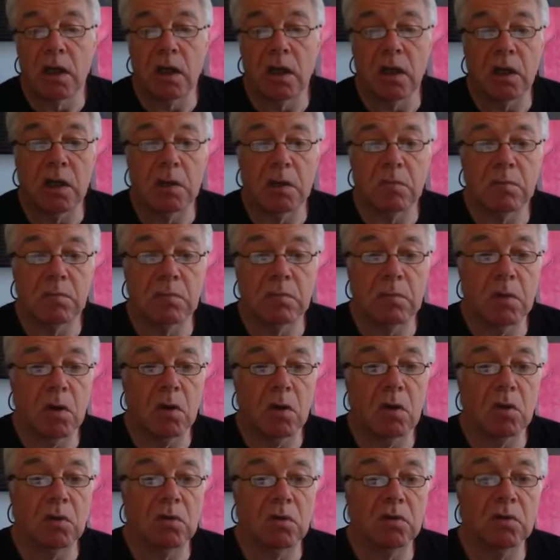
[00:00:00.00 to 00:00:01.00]

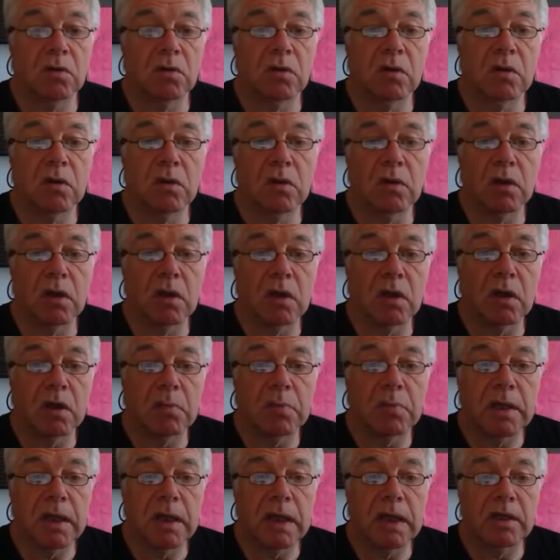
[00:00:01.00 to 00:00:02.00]
on
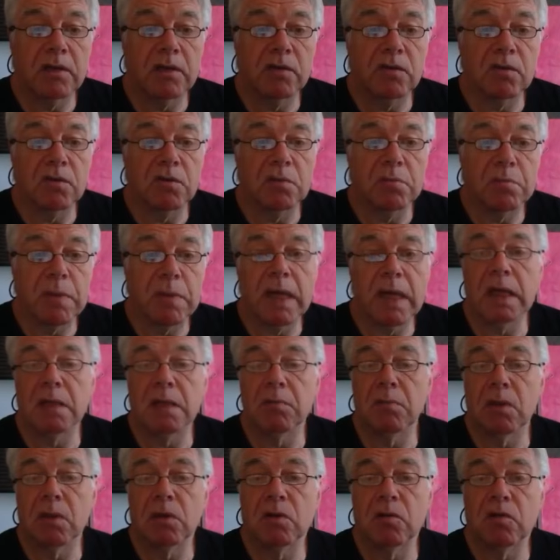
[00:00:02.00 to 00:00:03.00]
plans to
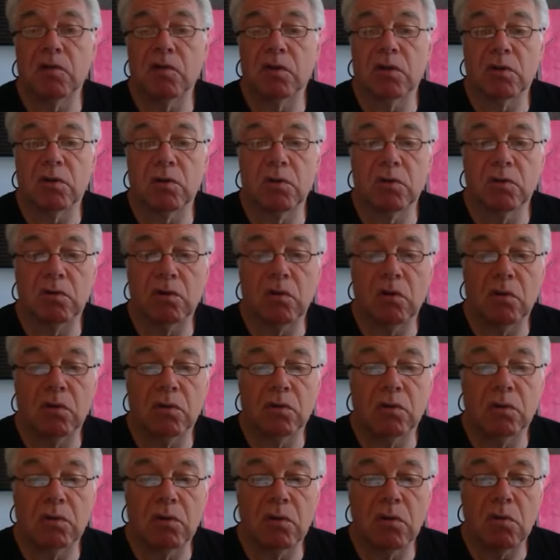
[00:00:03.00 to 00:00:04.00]
ban motorcycles
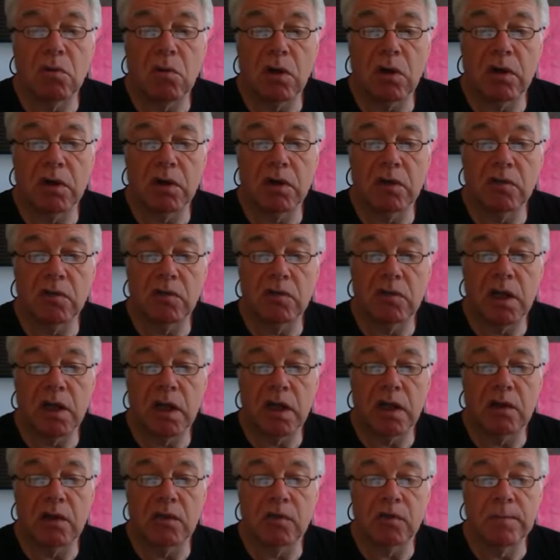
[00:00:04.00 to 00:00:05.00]
on quiet
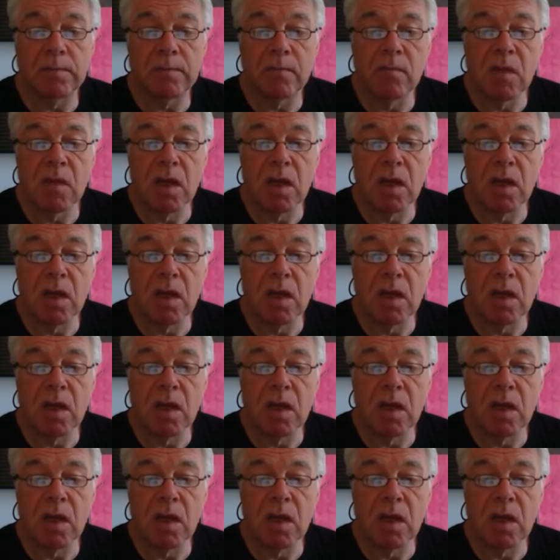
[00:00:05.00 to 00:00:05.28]
days.